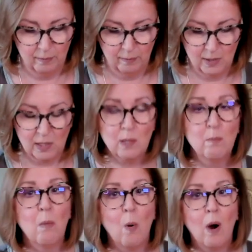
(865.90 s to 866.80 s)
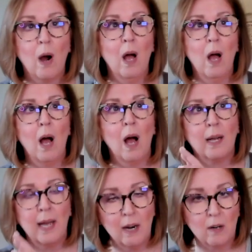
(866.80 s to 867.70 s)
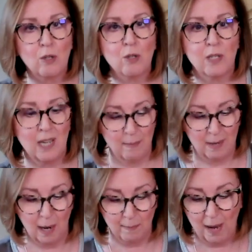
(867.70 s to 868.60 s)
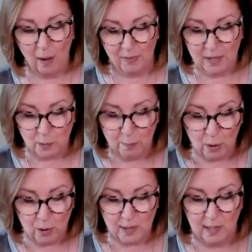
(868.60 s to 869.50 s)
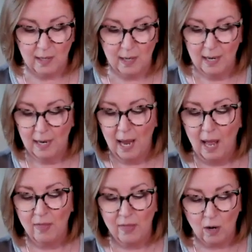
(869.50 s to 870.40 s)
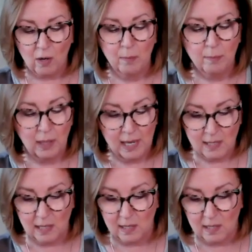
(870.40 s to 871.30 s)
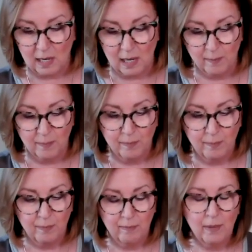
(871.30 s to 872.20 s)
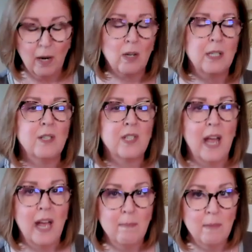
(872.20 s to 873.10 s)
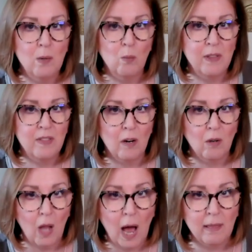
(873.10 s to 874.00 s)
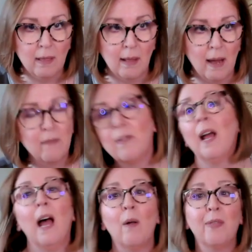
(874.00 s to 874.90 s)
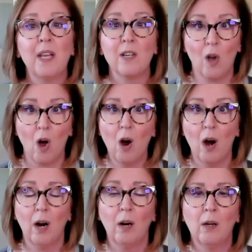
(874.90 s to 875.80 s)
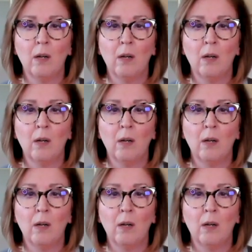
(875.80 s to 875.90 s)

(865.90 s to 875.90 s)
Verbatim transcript: And this is more a character statement about this person and their complacency, their contentment with their lot in life and how things are.